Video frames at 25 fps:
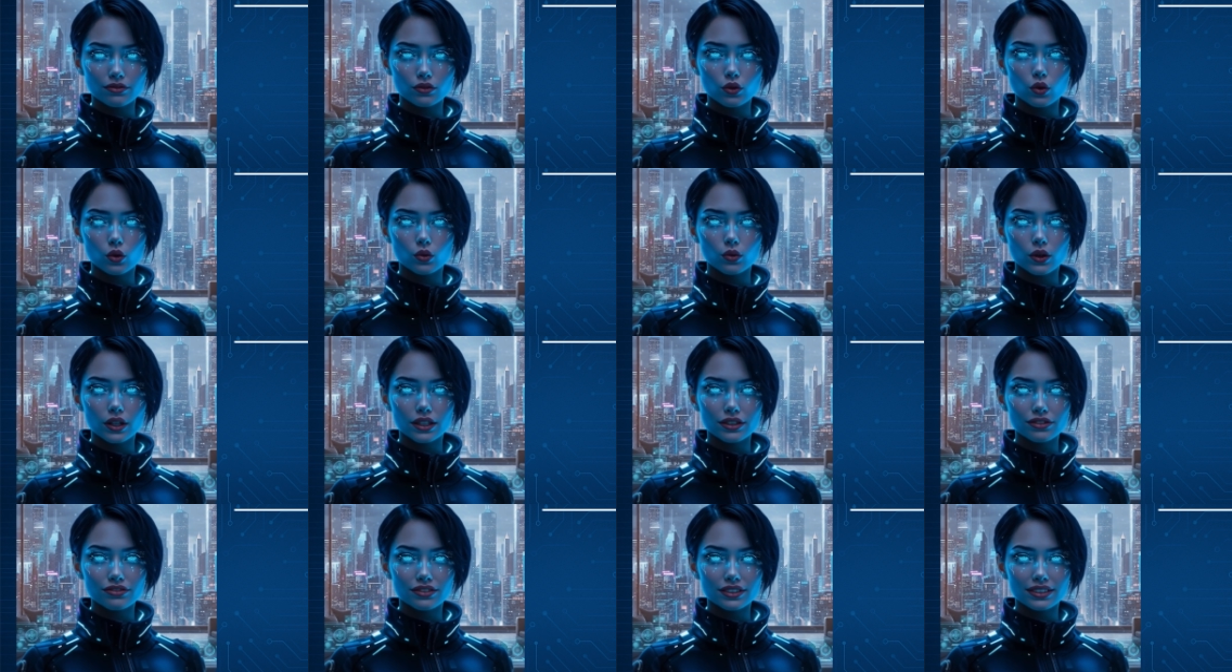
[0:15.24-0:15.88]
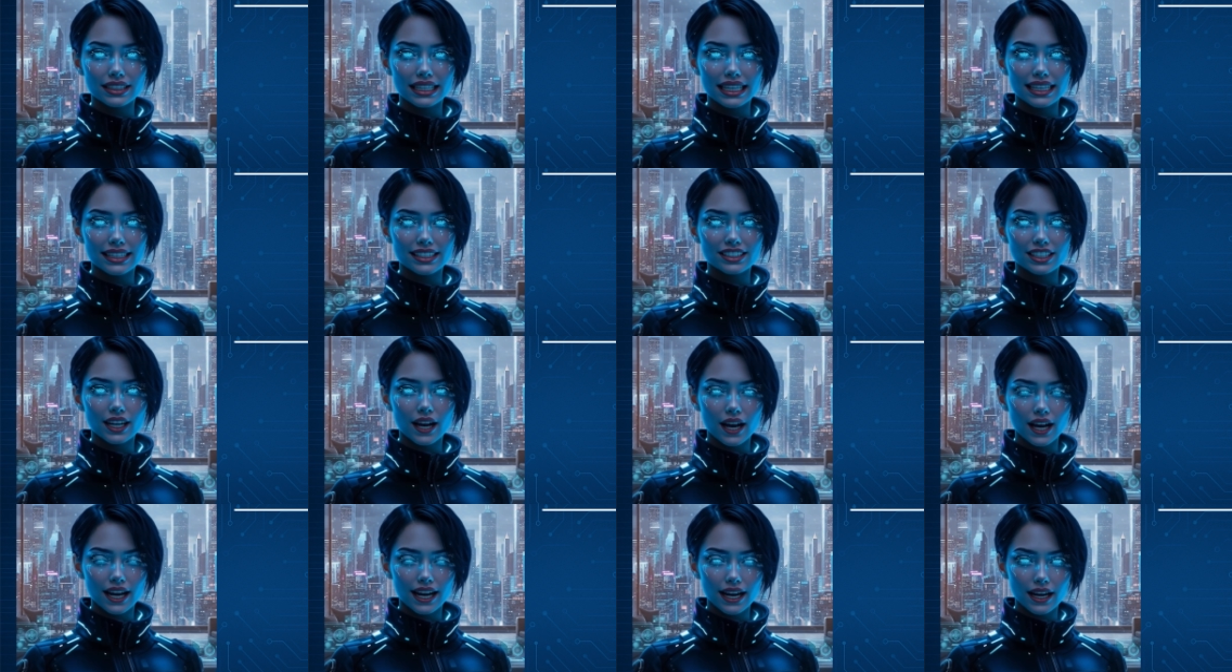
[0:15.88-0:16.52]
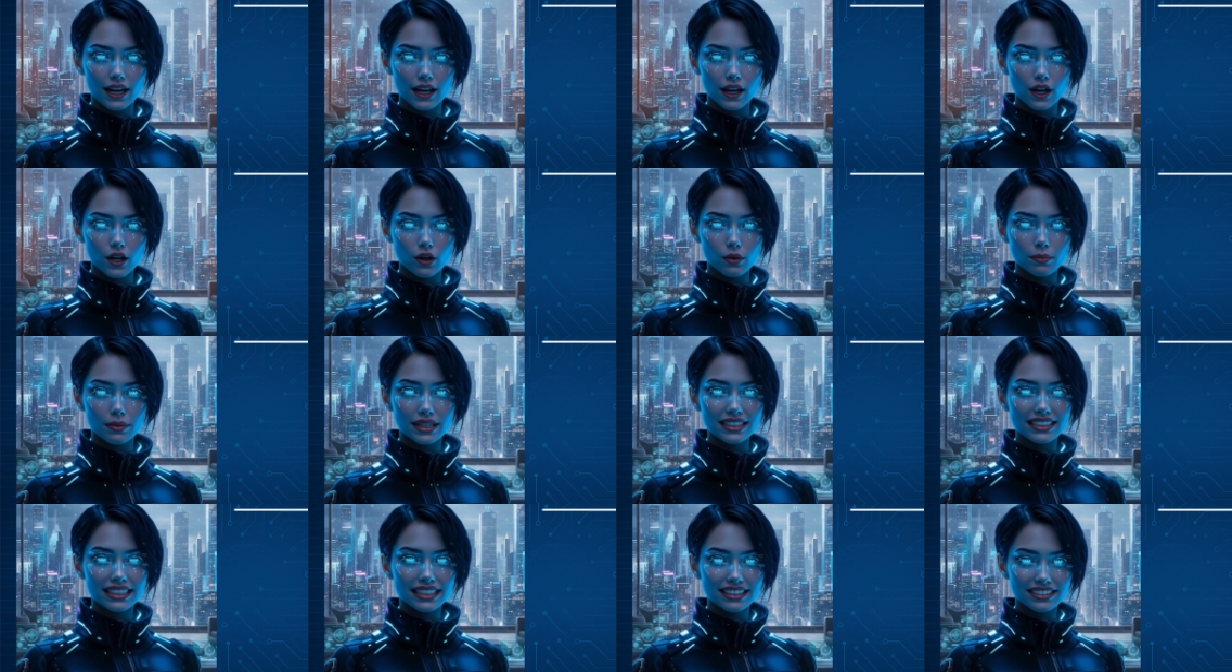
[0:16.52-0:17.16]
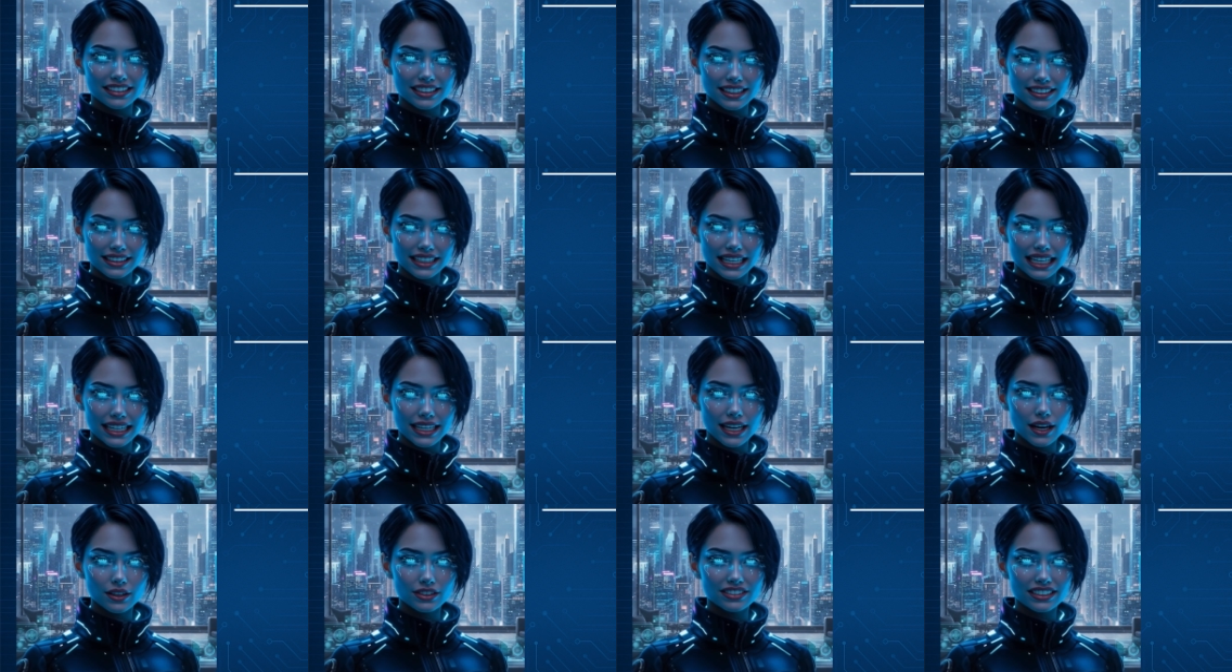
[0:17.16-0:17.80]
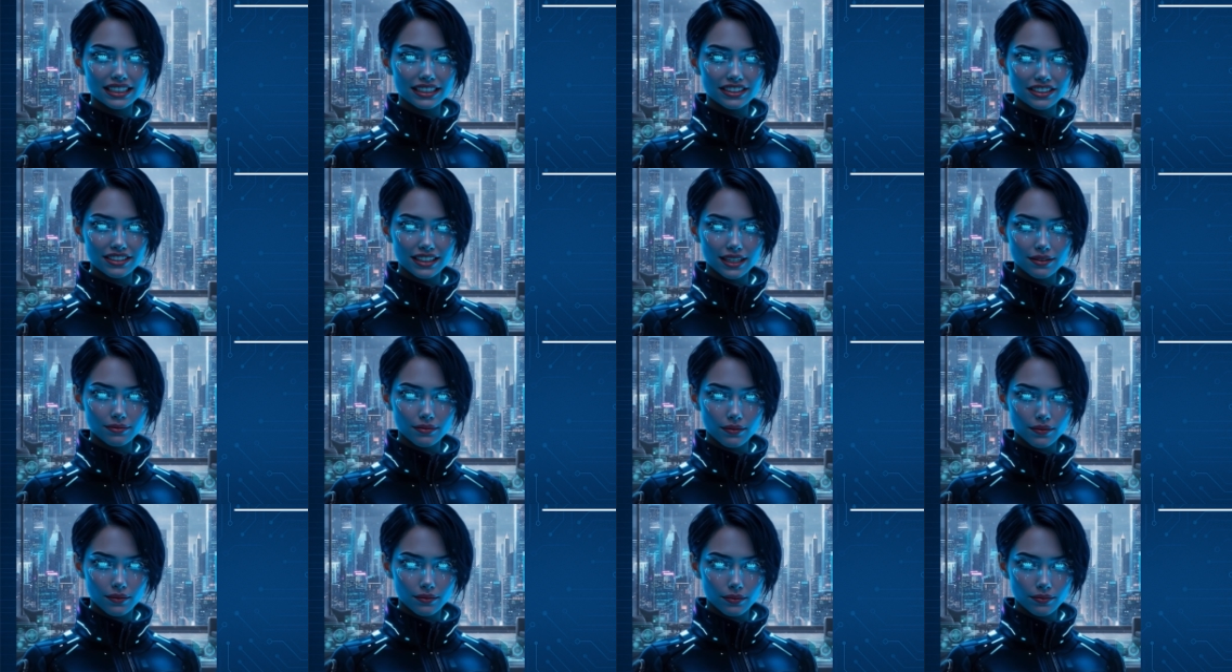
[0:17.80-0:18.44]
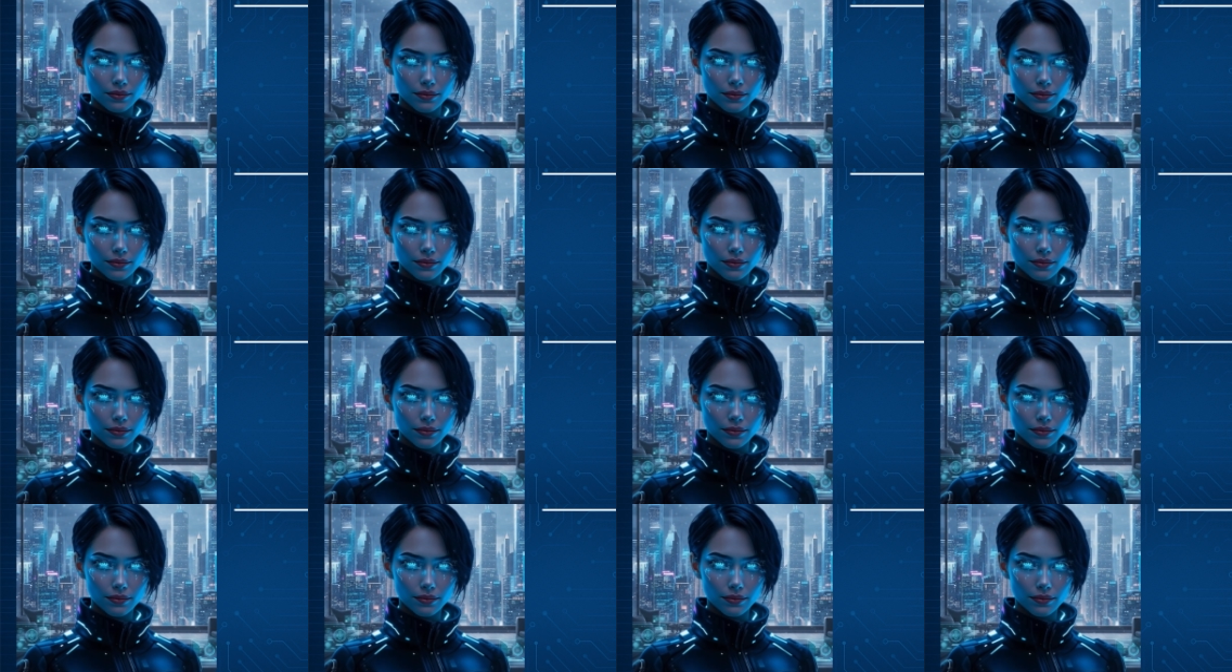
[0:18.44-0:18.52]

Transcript: forward for the entire Home Assistant ecosystem.